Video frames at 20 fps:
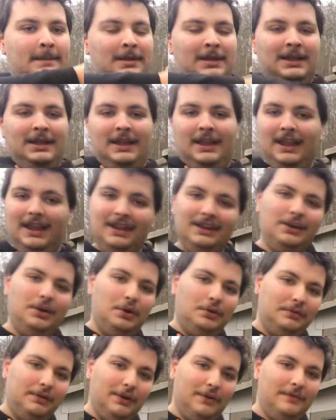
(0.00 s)
You can do it
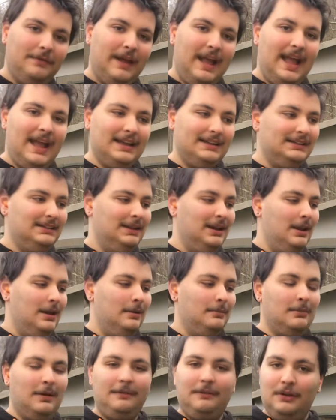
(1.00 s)
real fast.
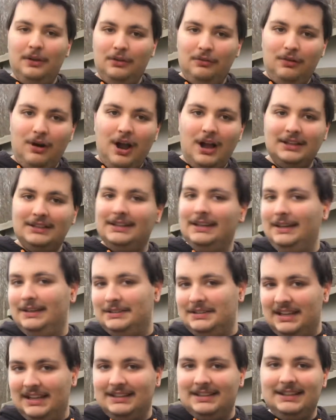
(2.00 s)
But for the Rossi,
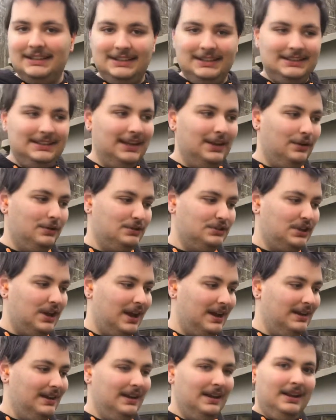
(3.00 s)
since it's a single shot,
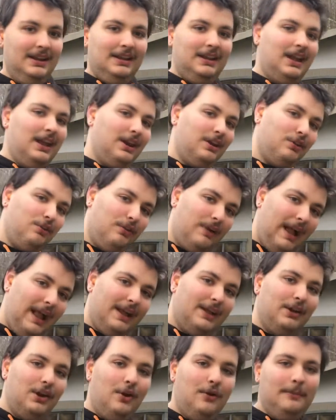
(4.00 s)
you gotta crack
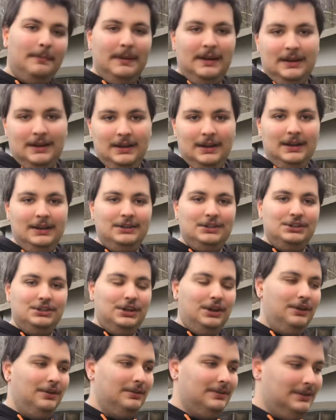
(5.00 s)
it open and shoot.